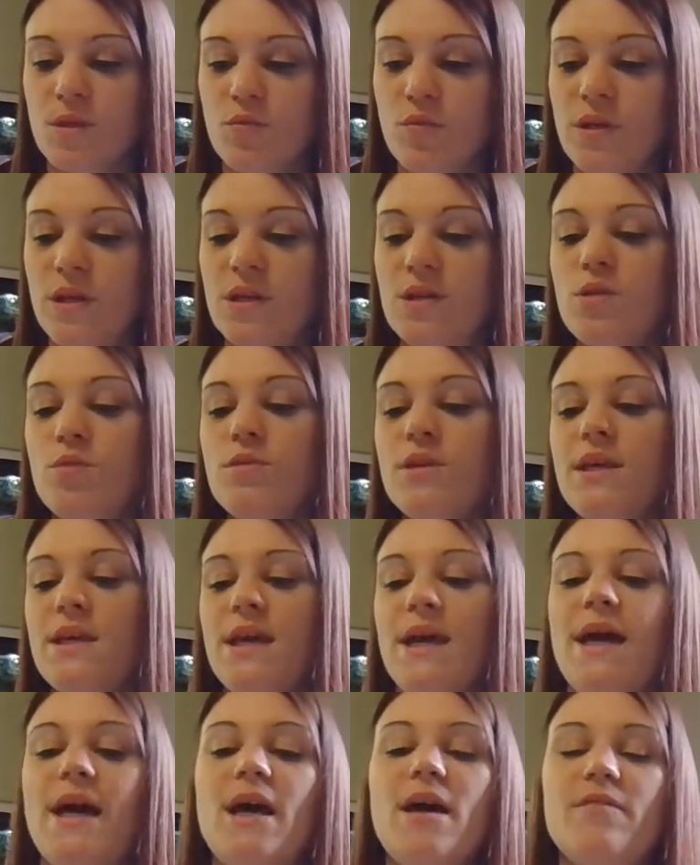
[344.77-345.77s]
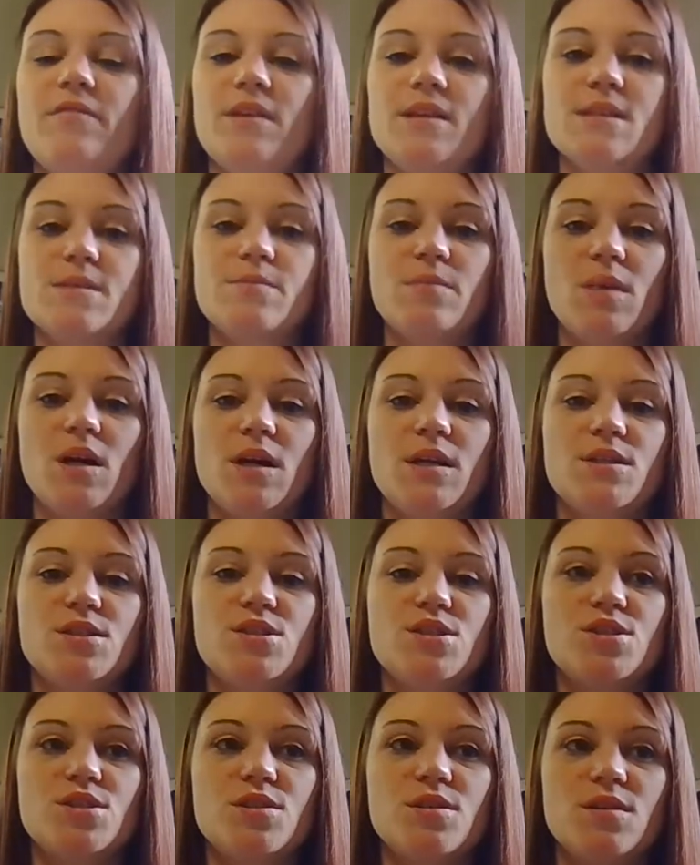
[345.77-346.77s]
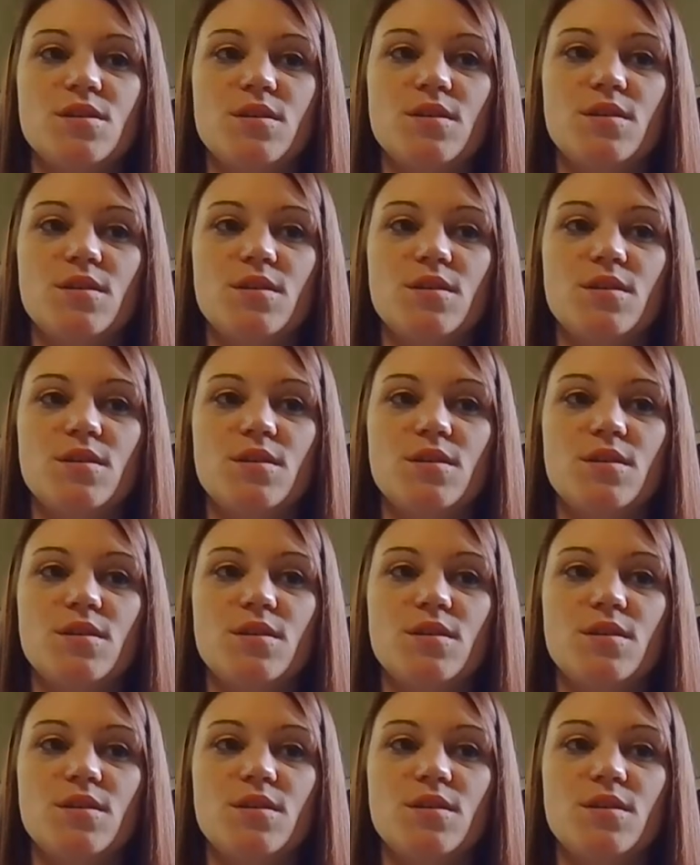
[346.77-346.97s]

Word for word: We can only have as much